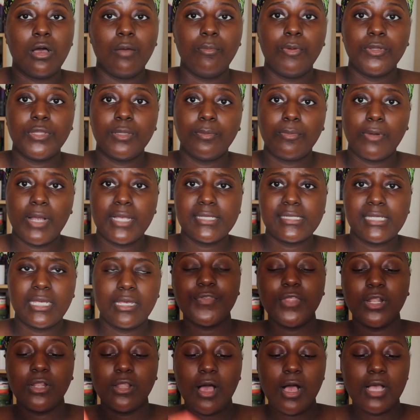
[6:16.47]
I'll put the price here.
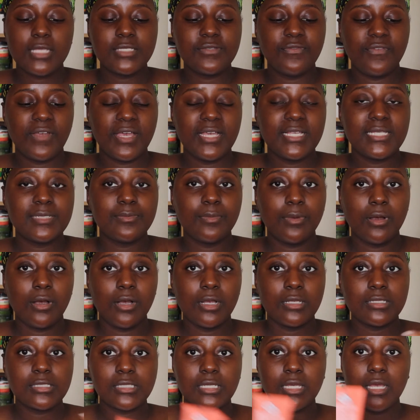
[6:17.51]
The last face
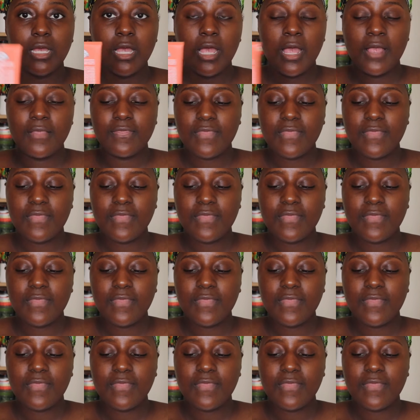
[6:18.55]
mask